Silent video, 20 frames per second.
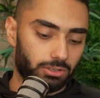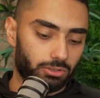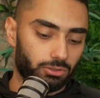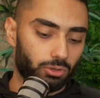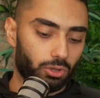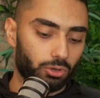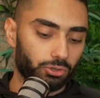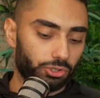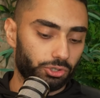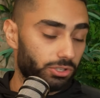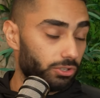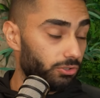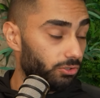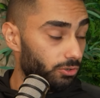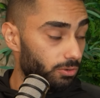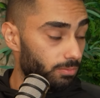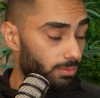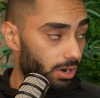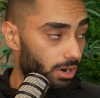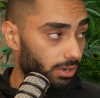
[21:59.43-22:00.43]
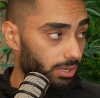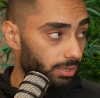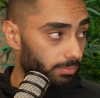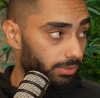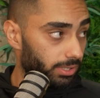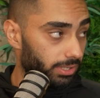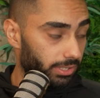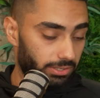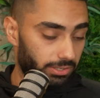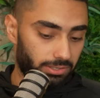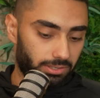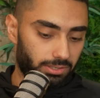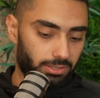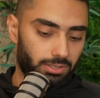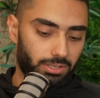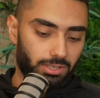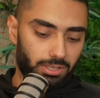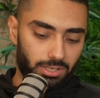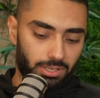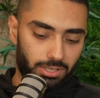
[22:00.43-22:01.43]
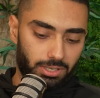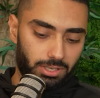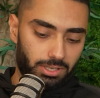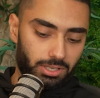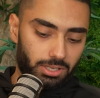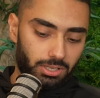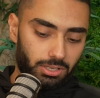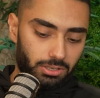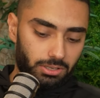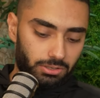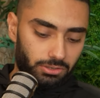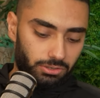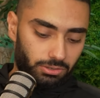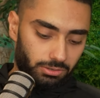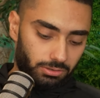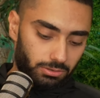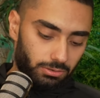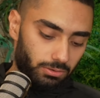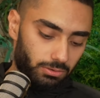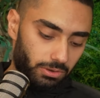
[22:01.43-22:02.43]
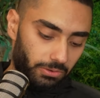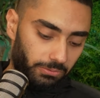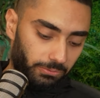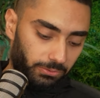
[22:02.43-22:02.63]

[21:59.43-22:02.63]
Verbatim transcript: launched his new marketplace. So, a